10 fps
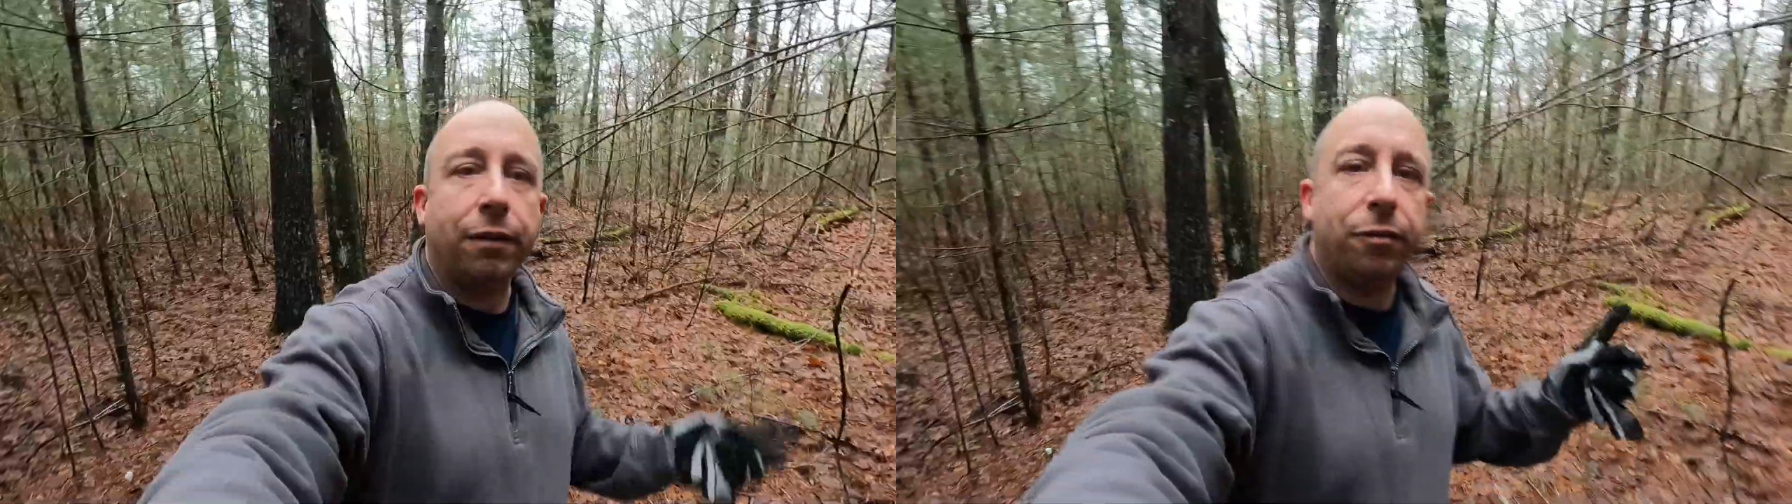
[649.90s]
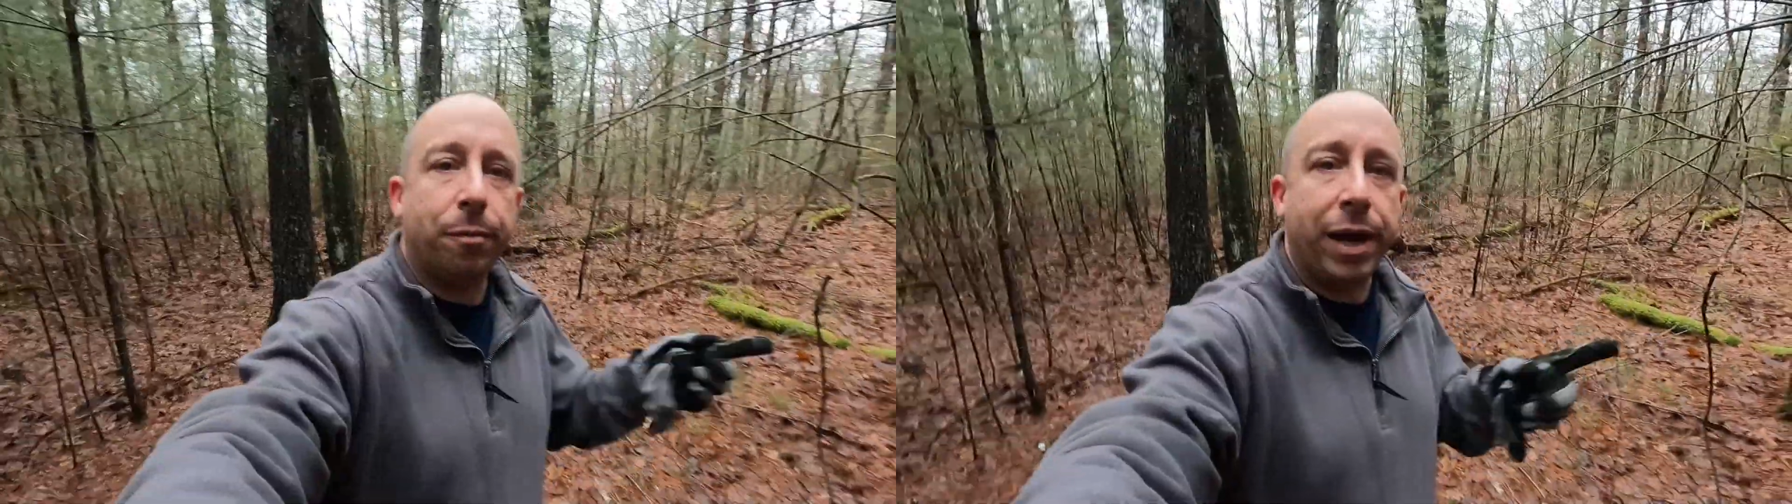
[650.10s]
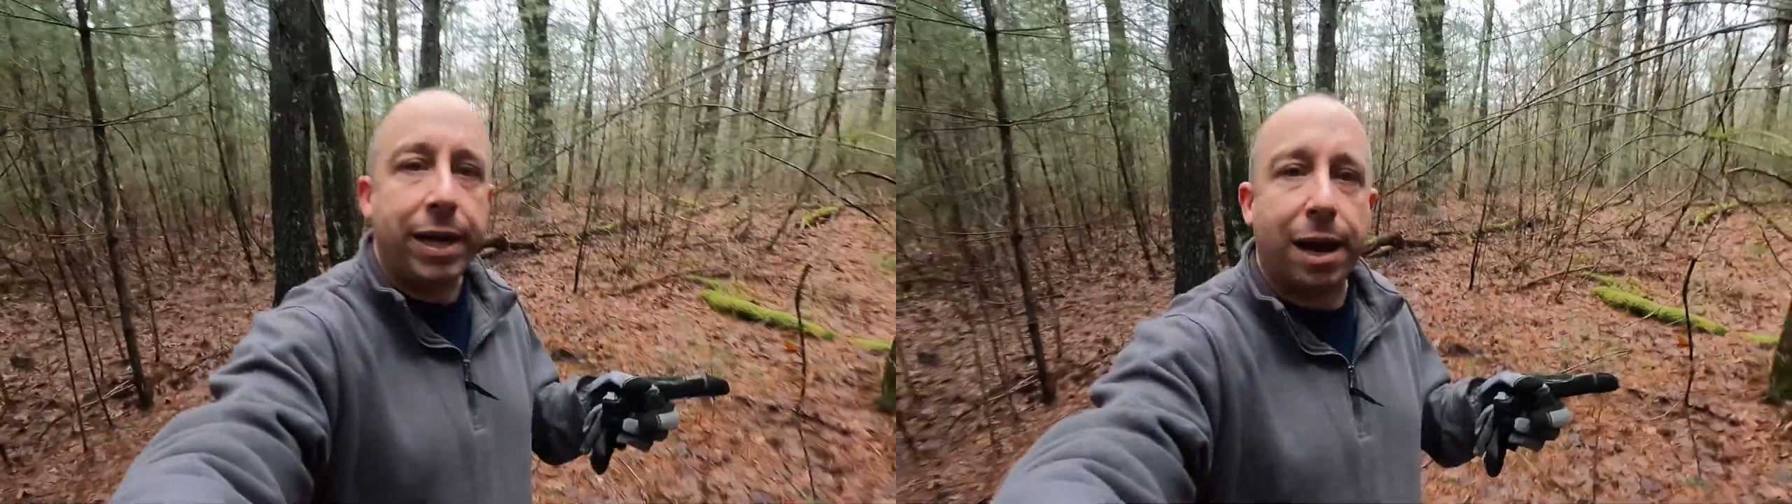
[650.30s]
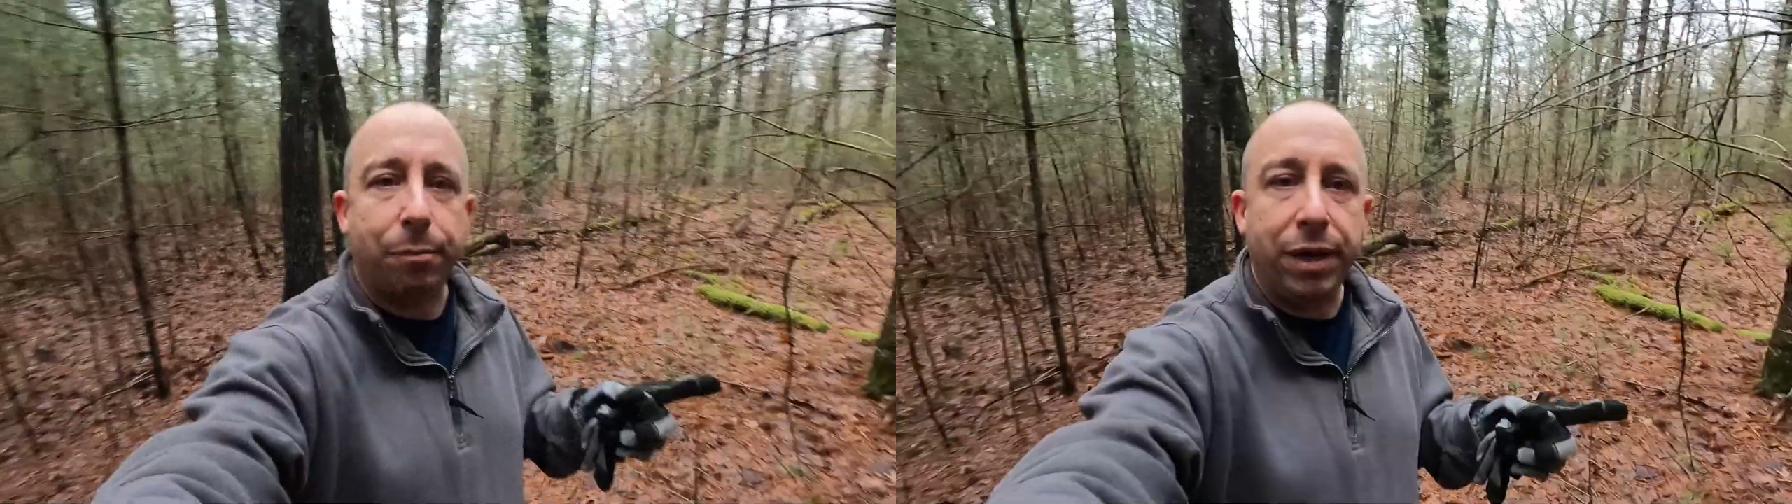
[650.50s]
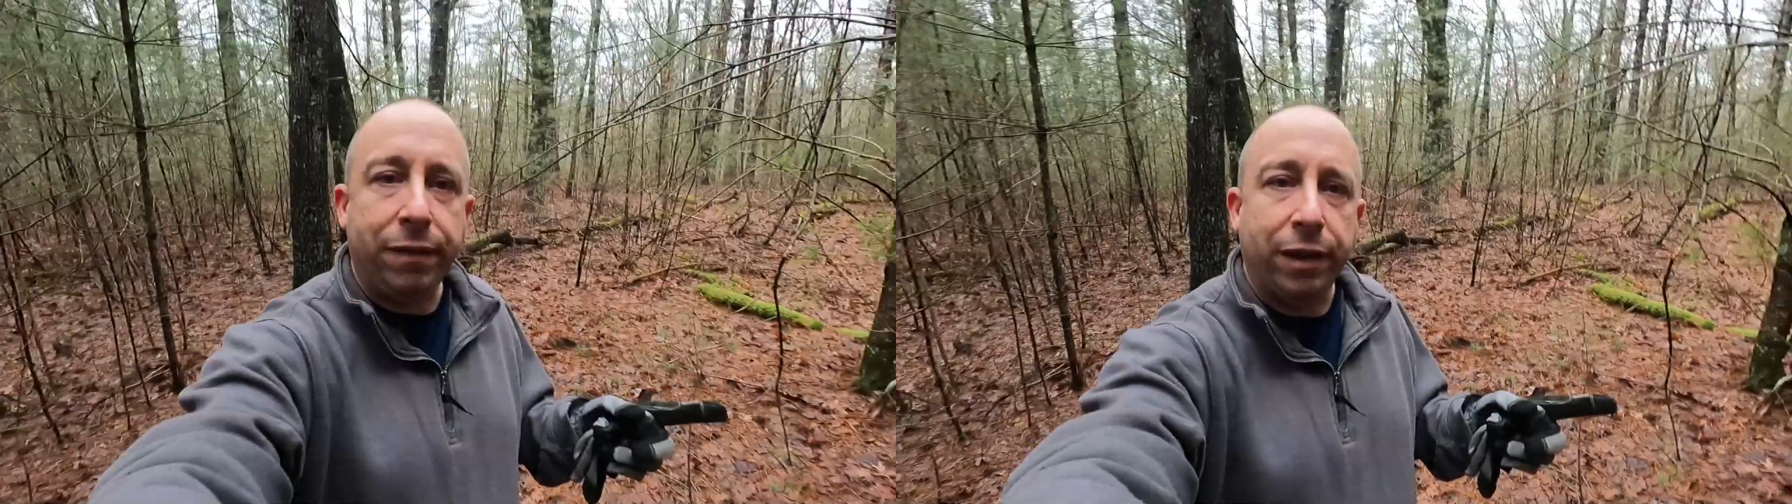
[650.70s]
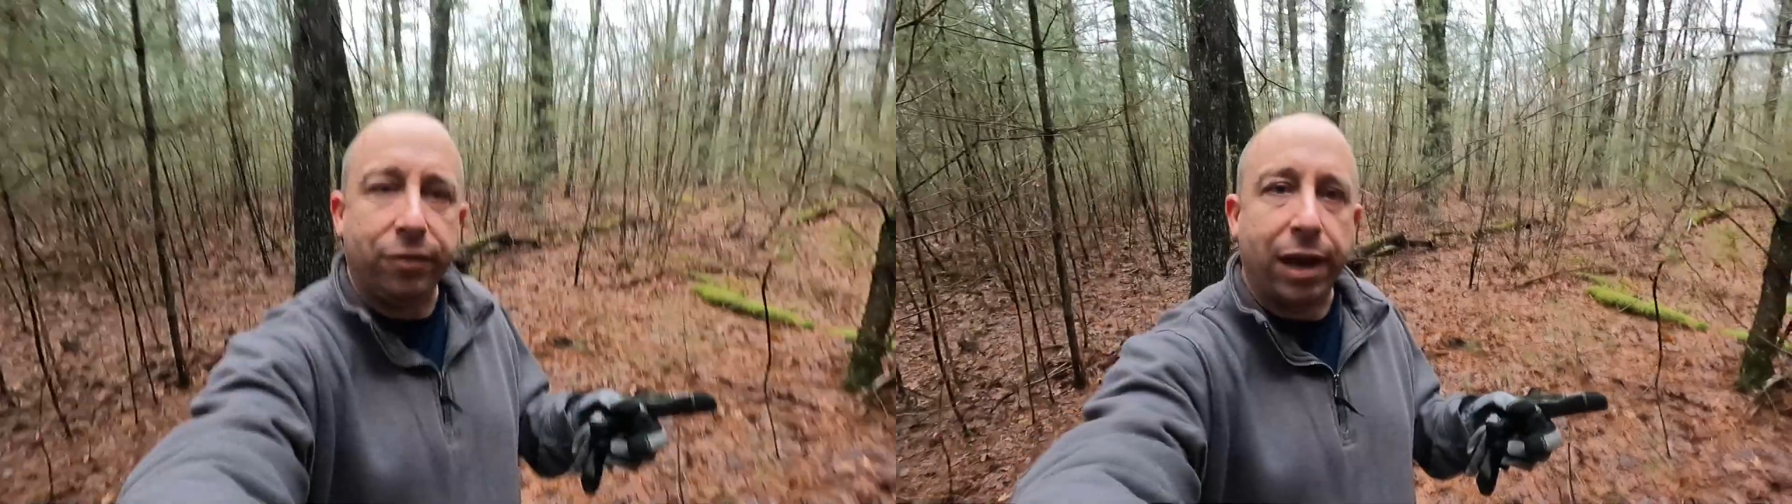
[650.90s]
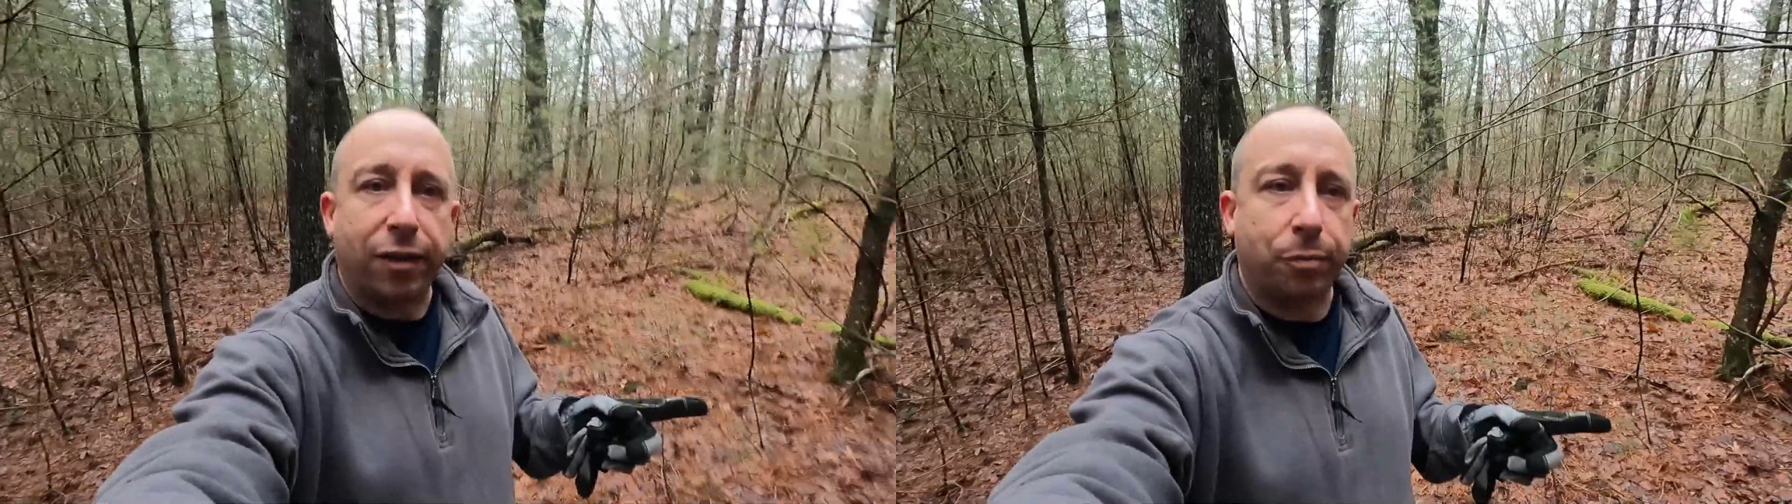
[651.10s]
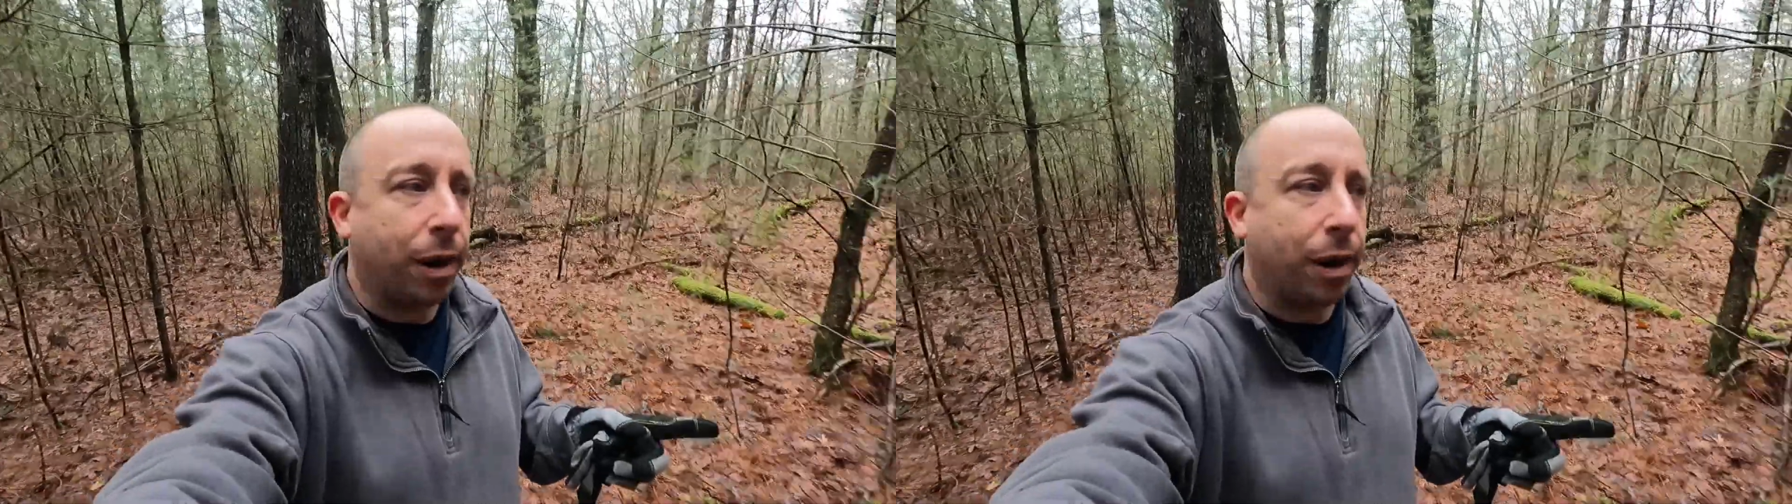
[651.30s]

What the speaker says: Now, this may not be the exact